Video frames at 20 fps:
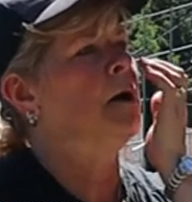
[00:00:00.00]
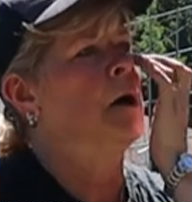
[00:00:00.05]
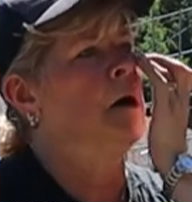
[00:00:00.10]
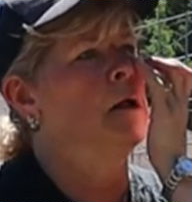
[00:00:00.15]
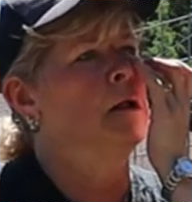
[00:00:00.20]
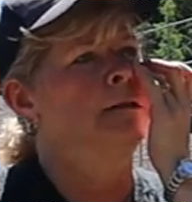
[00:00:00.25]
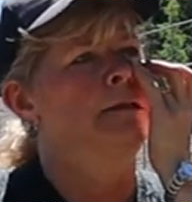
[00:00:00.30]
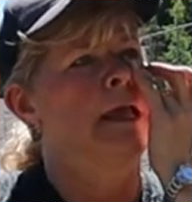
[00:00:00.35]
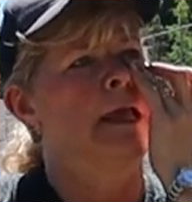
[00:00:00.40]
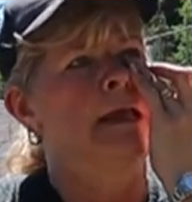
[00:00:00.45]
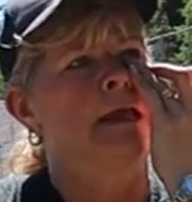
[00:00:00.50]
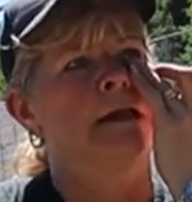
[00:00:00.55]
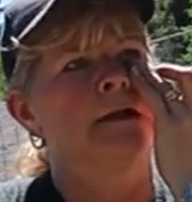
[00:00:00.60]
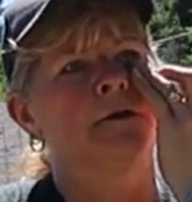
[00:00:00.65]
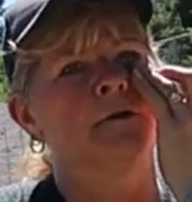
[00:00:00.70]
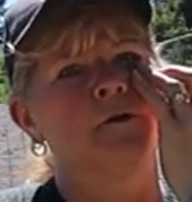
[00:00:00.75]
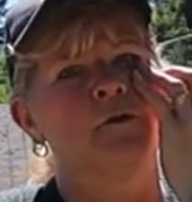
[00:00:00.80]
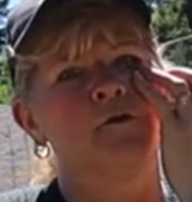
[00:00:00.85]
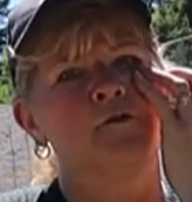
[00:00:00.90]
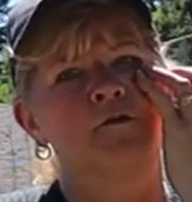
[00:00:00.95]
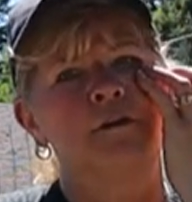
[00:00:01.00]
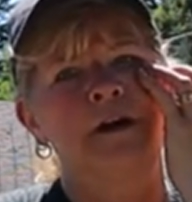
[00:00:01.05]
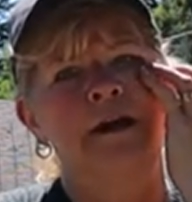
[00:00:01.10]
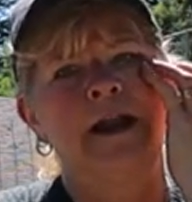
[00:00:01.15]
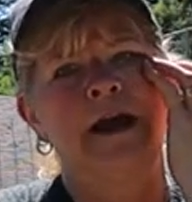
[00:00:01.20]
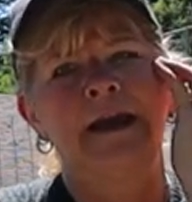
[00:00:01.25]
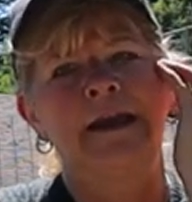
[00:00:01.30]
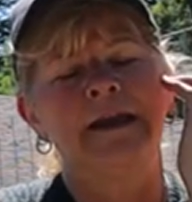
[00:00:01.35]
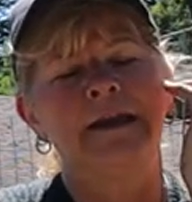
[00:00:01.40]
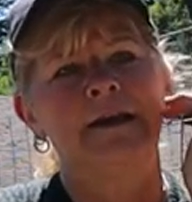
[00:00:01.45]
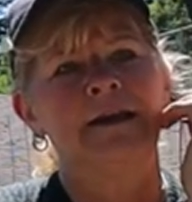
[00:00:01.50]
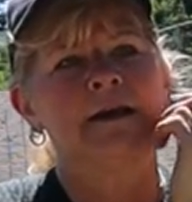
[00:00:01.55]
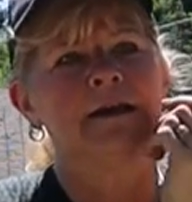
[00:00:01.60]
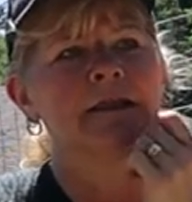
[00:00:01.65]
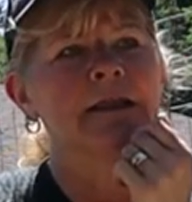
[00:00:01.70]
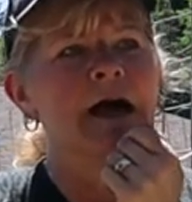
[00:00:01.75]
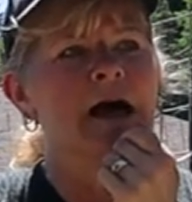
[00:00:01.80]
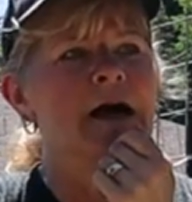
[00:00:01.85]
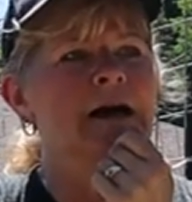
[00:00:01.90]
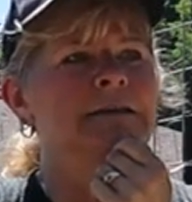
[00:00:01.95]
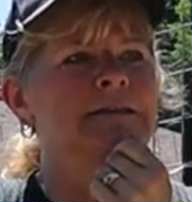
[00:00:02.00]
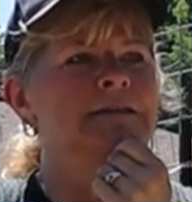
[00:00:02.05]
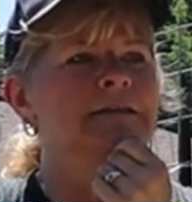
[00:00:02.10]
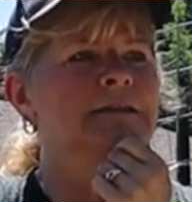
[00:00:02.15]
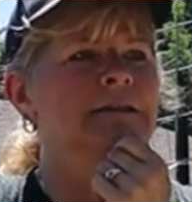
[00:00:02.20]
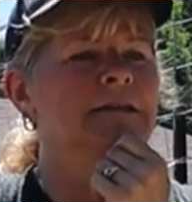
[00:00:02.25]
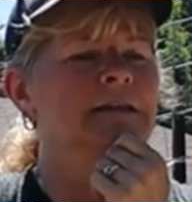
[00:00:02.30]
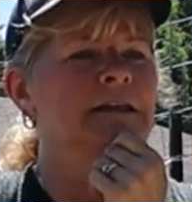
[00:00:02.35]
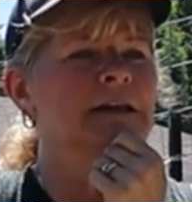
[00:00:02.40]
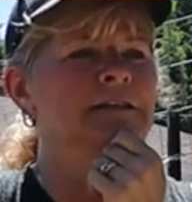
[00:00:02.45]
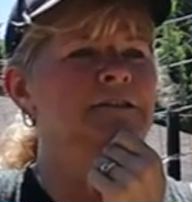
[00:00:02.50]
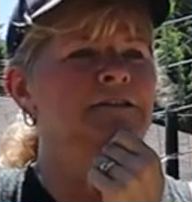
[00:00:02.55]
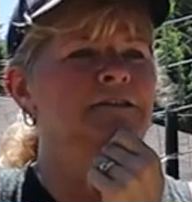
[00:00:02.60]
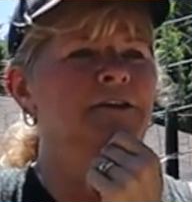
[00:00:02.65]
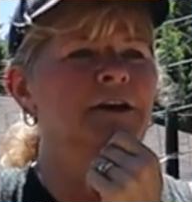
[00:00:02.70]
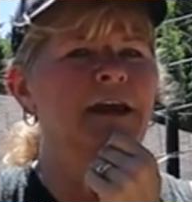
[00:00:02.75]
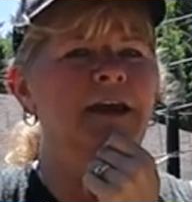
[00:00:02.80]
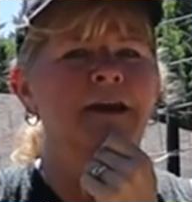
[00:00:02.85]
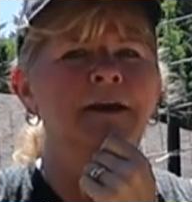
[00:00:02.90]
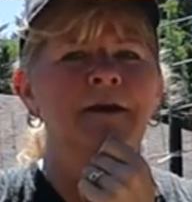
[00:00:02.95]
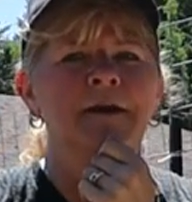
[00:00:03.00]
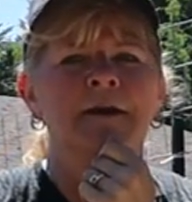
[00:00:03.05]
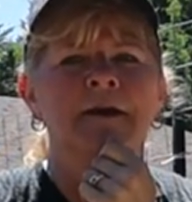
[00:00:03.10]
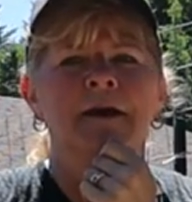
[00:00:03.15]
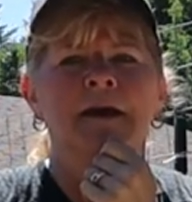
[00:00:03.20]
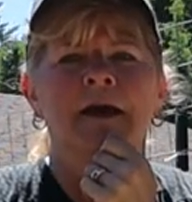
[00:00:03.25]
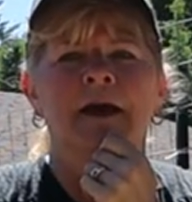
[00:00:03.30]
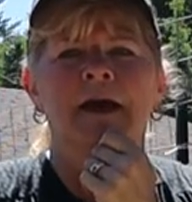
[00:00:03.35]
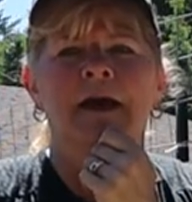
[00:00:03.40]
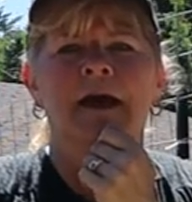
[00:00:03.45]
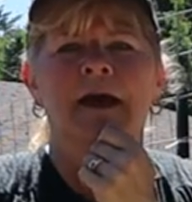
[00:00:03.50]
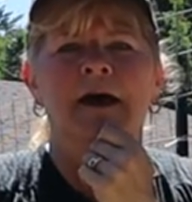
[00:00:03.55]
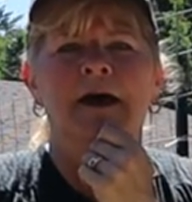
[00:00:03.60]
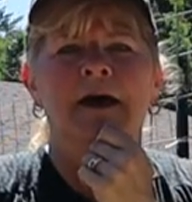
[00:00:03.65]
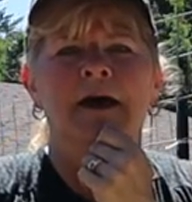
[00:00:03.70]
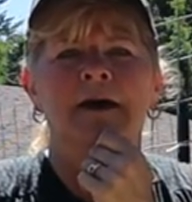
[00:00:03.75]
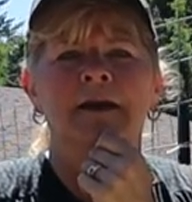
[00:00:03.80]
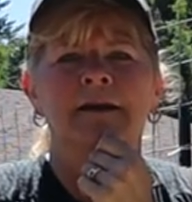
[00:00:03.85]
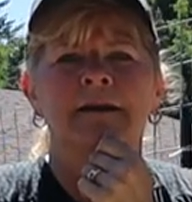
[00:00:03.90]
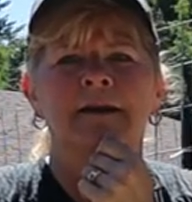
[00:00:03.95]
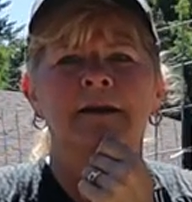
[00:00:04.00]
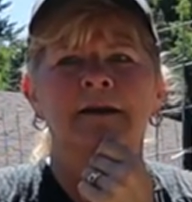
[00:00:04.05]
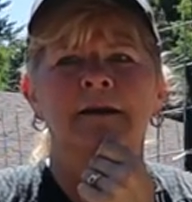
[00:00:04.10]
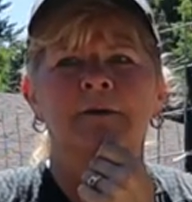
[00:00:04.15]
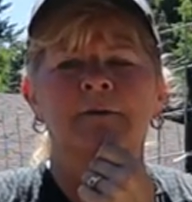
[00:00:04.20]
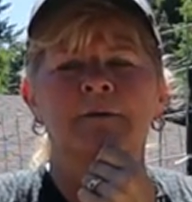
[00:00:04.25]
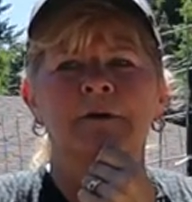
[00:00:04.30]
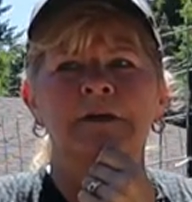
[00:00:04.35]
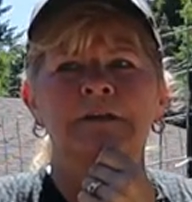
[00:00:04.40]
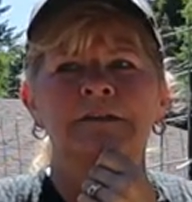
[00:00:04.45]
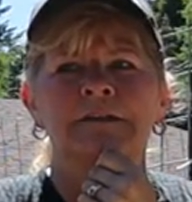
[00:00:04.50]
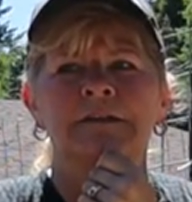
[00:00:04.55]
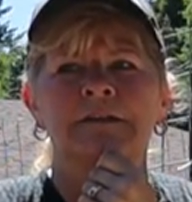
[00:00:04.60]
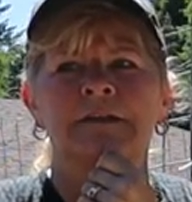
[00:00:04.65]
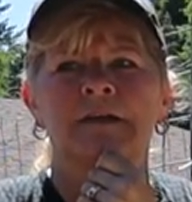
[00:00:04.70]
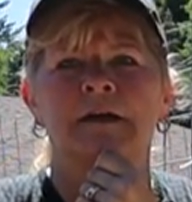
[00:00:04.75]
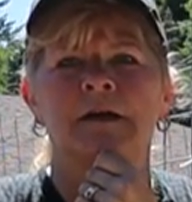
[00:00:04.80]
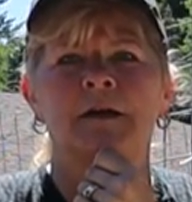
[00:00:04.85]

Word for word: all day and overnight last yesterday and it was